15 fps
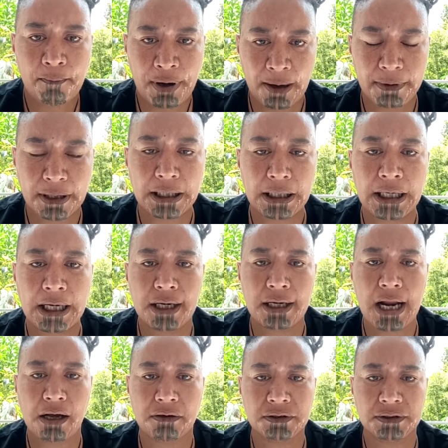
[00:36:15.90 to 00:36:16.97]
Publicly
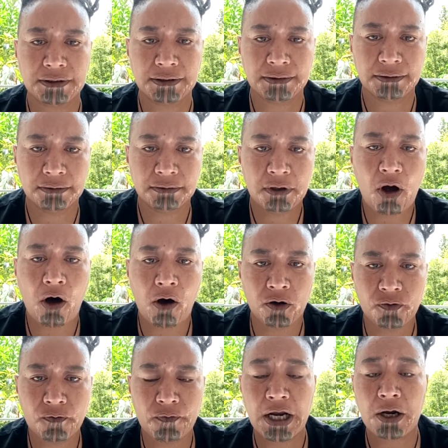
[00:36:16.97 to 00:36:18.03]
announced
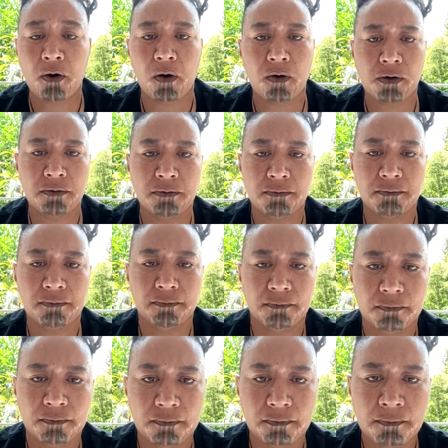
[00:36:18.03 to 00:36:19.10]
on the record.
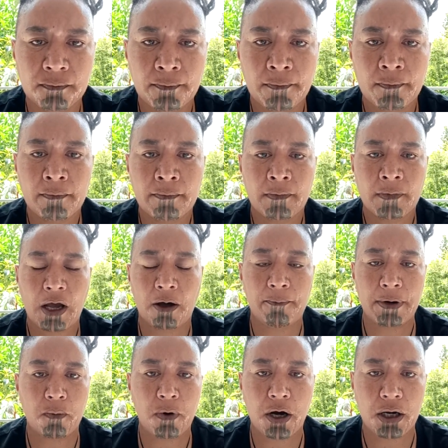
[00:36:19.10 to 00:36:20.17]

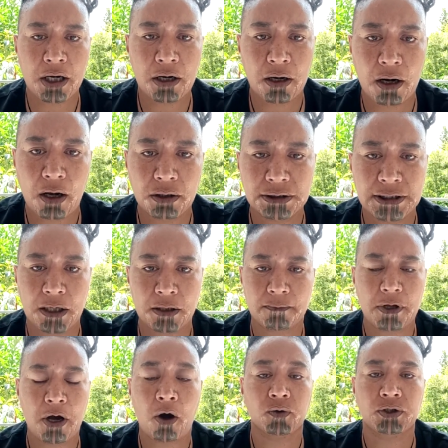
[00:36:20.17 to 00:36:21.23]
I've been working alongside
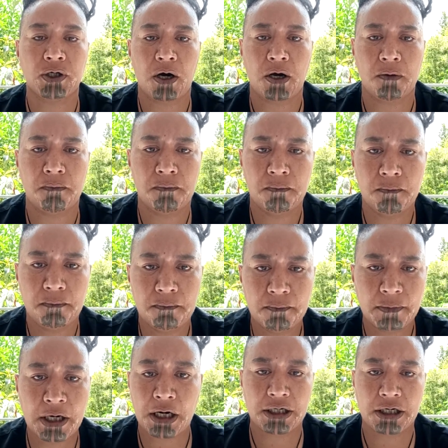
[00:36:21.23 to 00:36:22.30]
him the whole time,
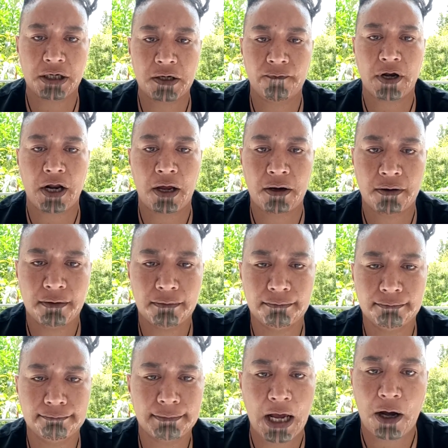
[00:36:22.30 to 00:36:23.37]
and I didn't even know.
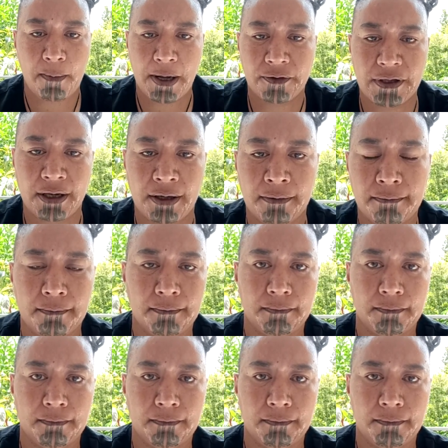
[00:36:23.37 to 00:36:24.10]
How about that?